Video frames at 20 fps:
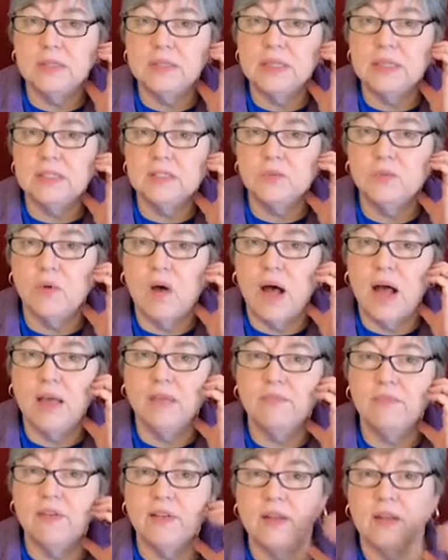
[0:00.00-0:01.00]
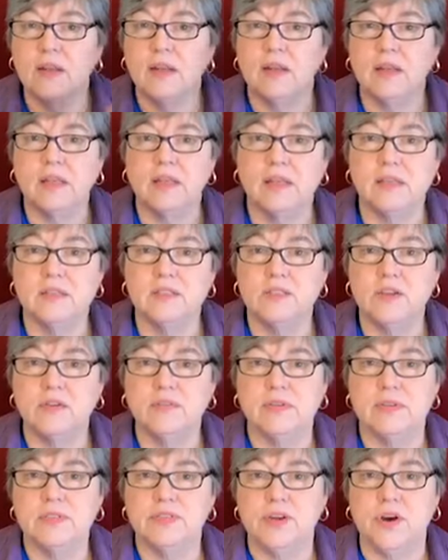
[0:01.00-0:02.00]
and his wife and his
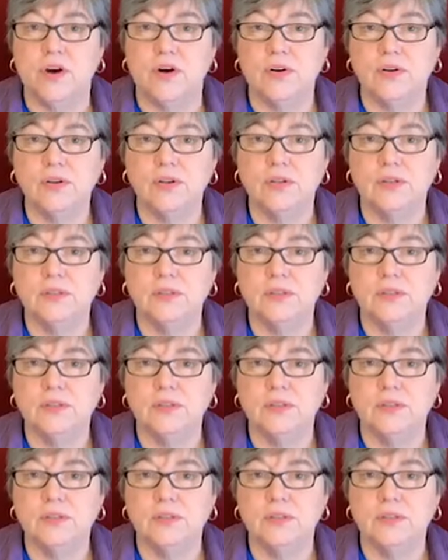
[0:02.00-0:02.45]
service dog.